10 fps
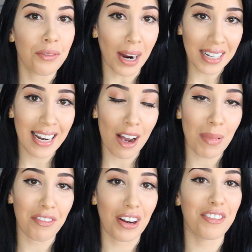Right now,
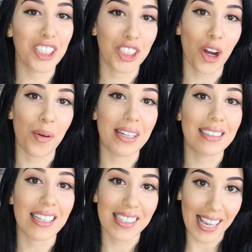my favorite show
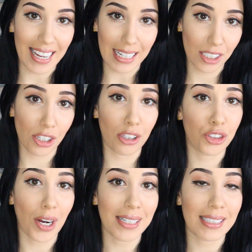is Say Yes to the
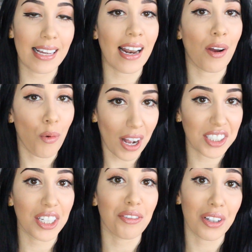Dress, and I
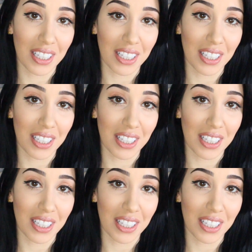watch it